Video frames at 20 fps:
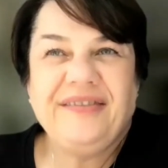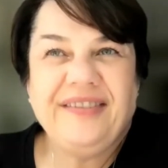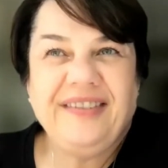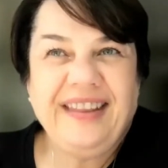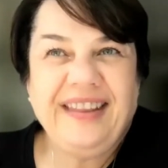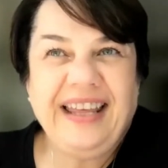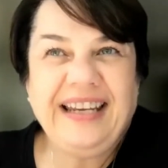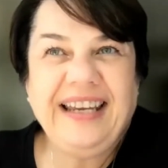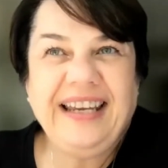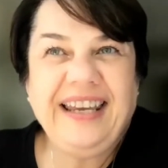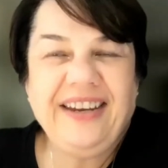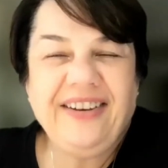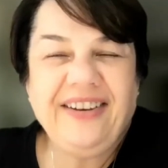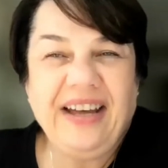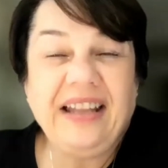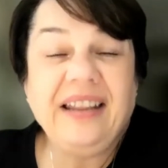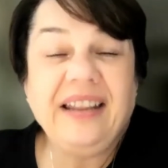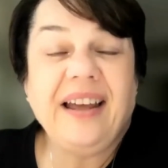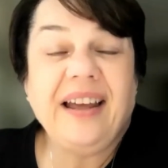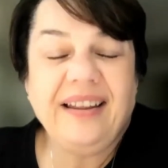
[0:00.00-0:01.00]
thank you,
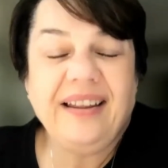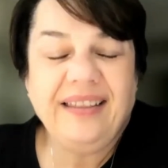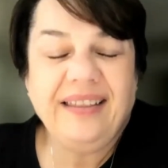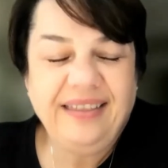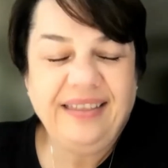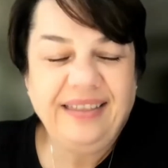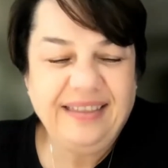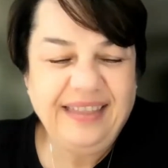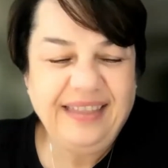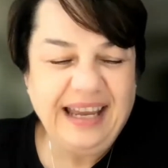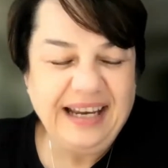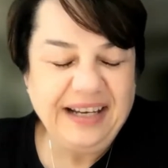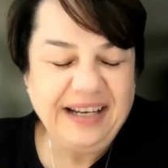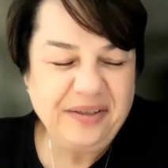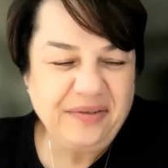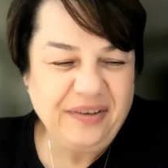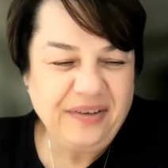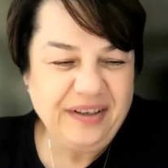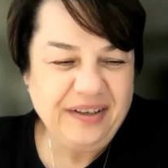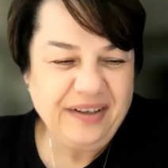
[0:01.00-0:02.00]
and
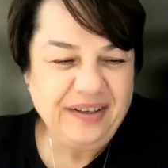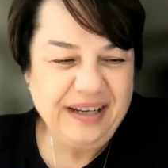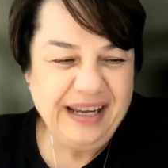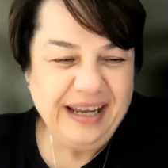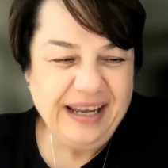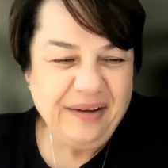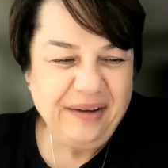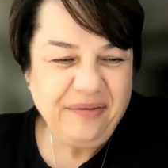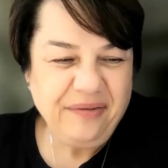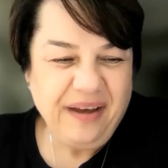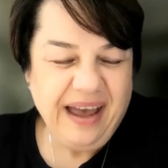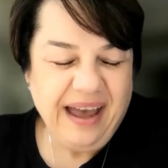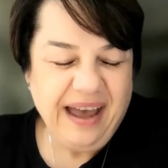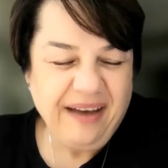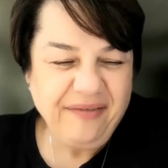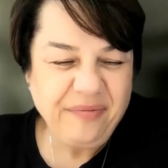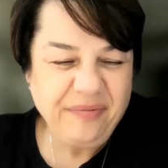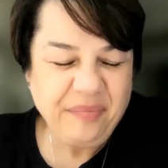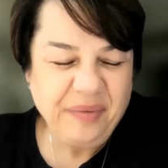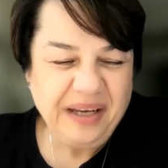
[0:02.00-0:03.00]
thanks for
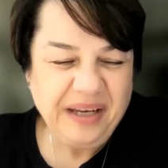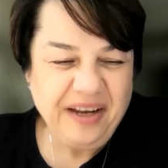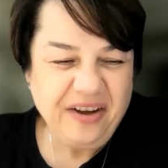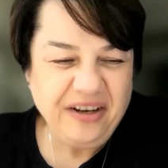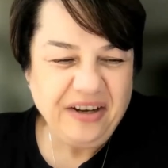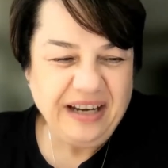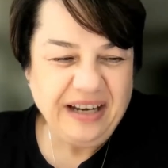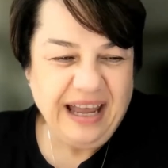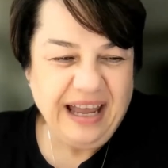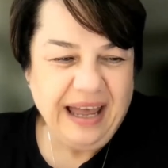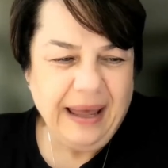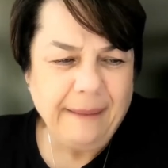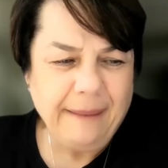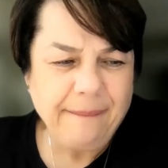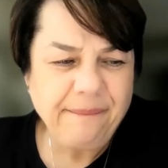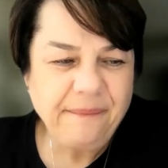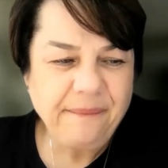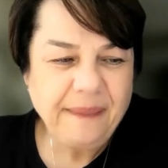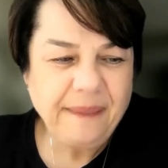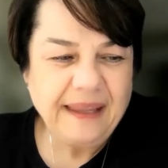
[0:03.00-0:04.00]
having me on.
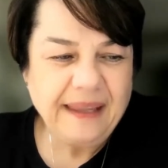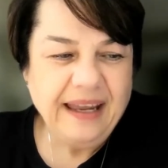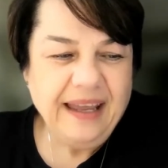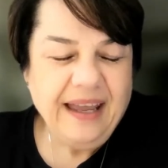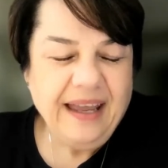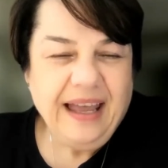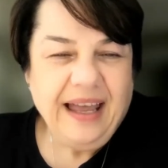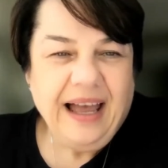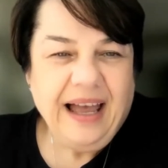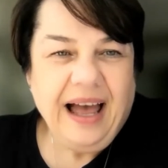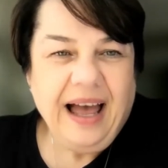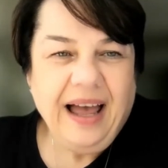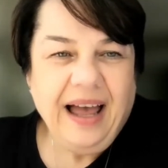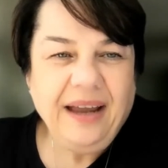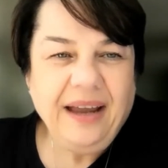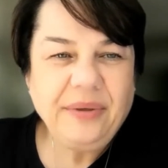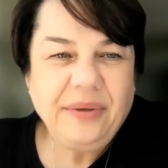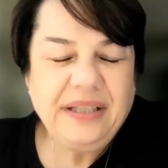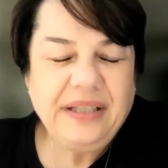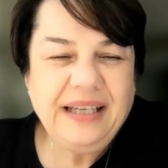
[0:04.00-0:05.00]

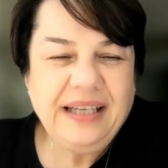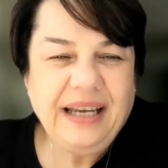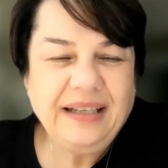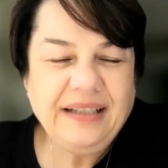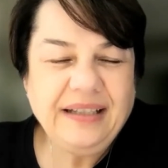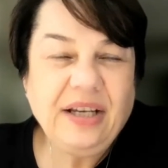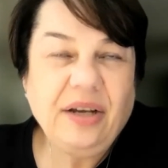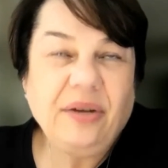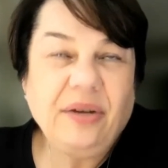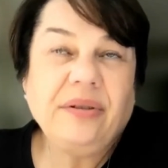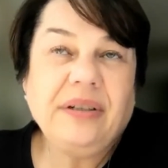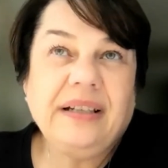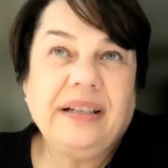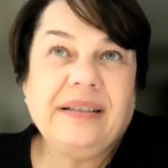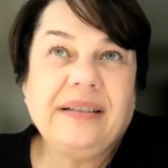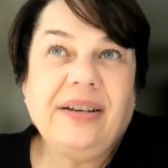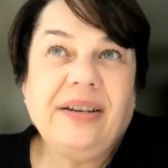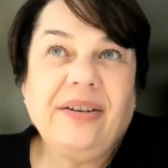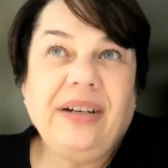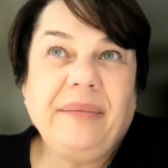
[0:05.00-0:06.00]
I would say so.
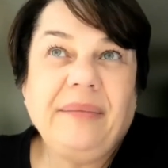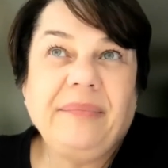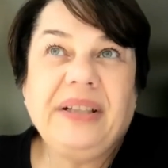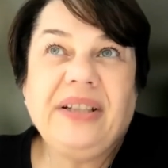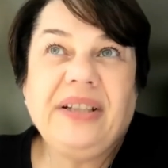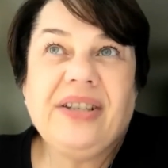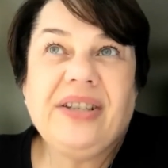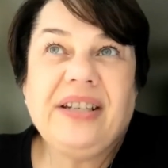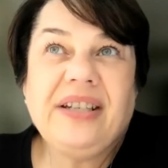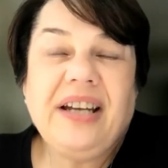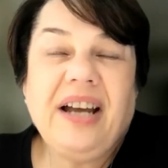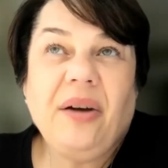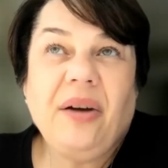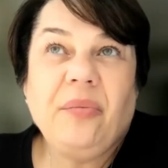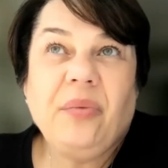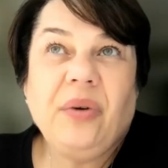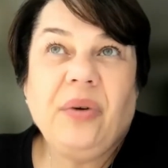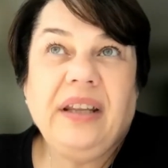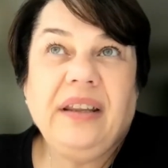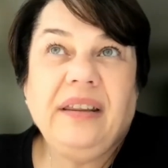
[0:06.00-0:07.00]
So let me just
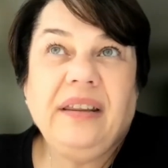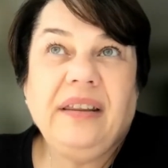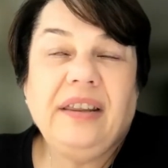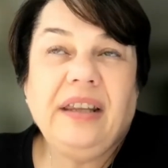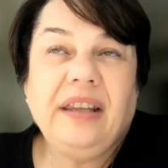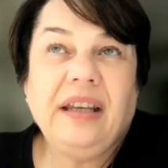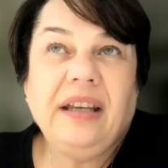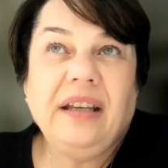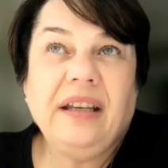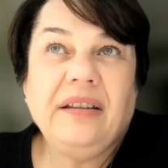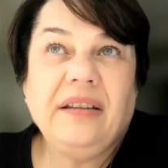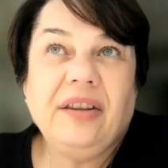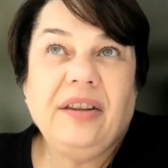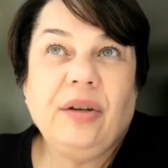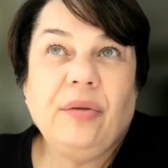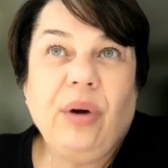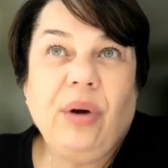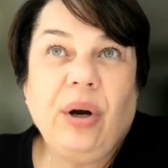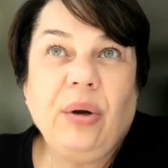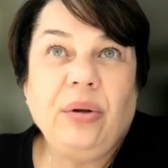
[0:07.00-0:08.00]
start with the
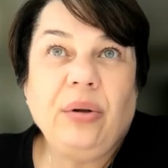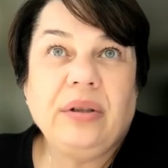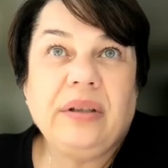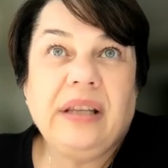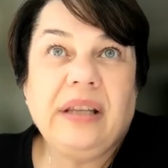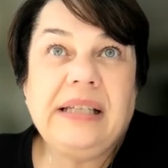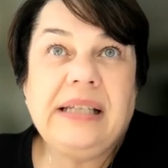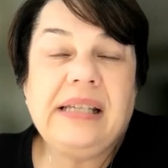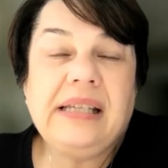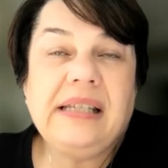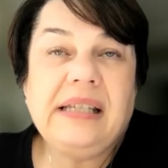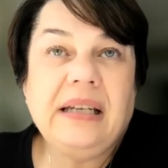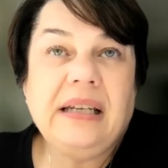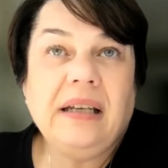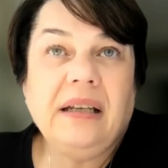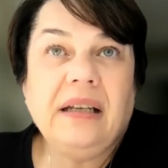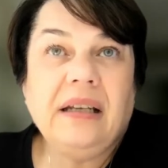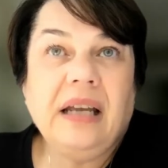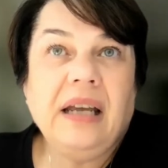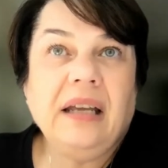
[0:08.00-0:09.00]
role. This is
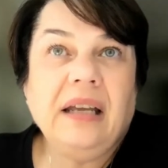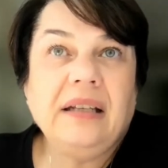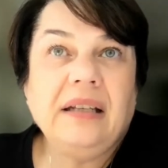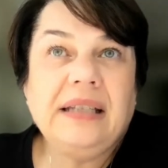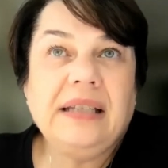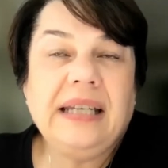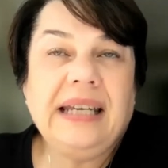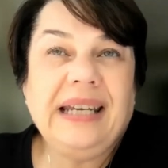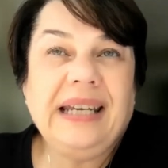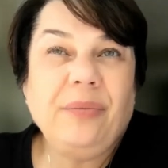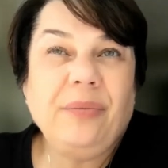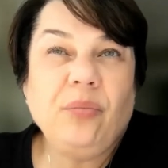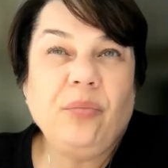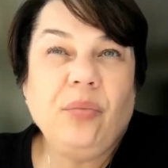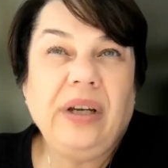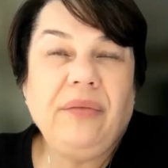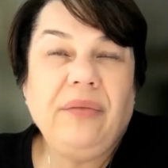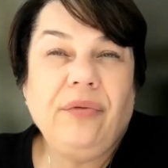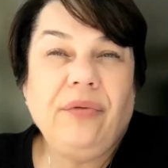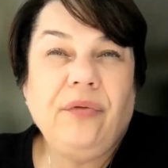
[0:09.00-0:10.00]
a team
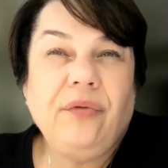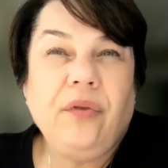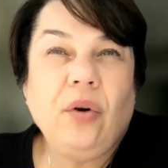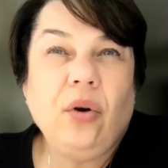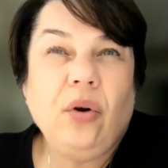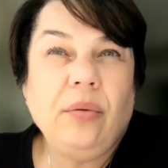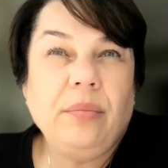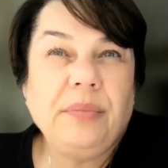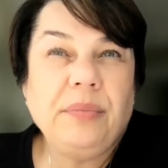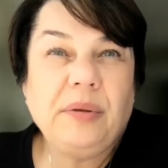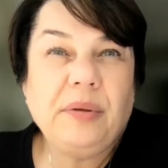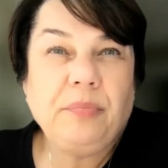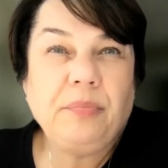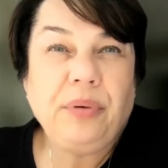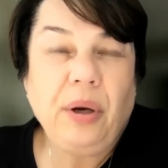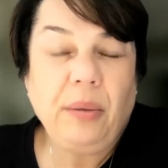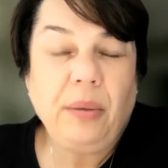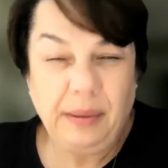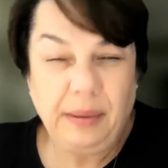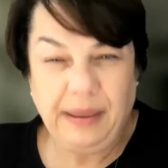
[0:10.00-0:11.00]
we formed
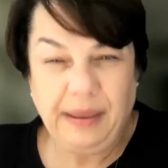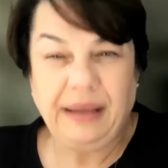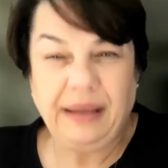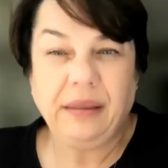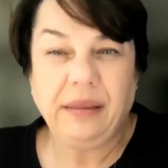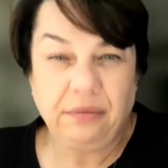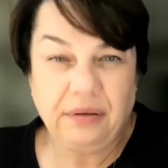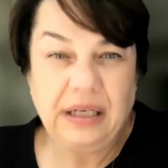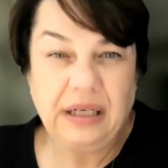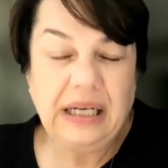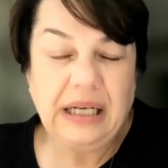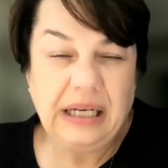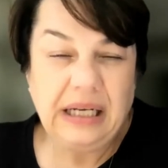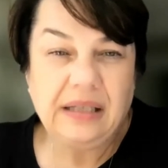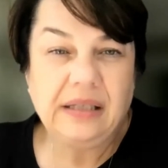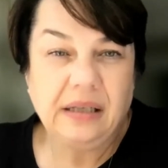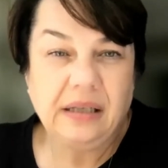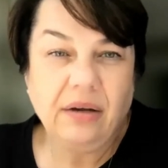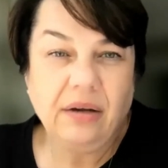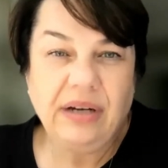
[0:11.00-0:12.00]
probably about 3
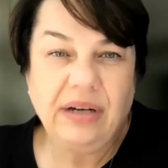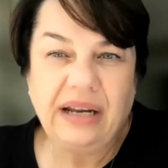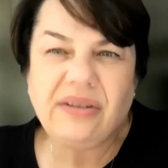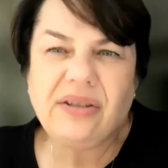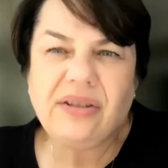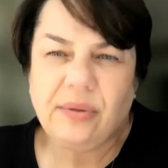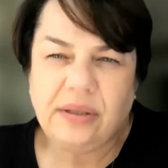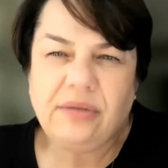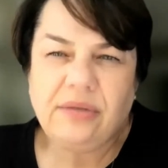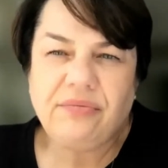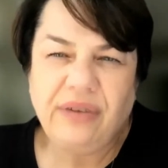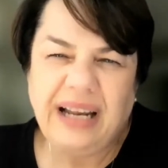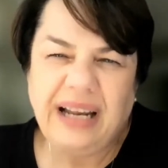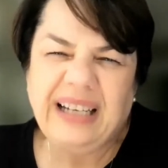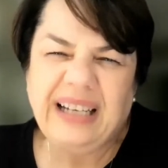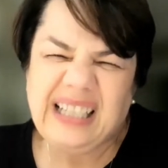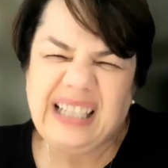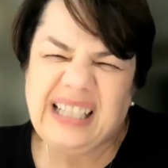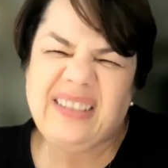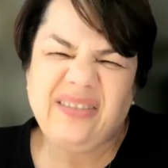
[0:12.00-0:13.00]
years ago now, so it's
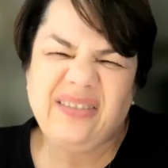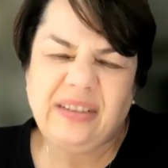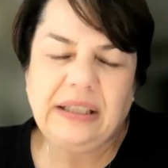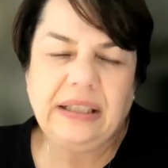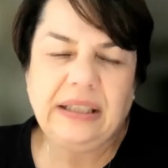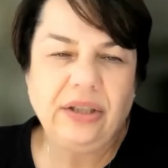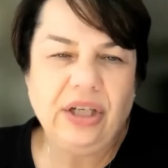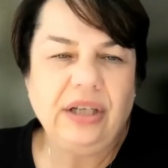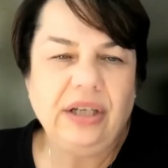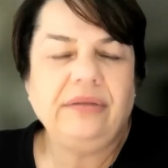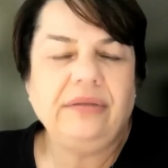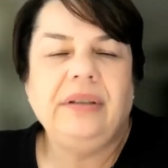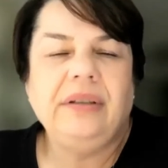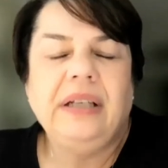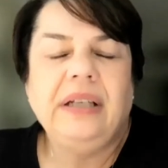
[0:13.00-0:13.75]
relatively new.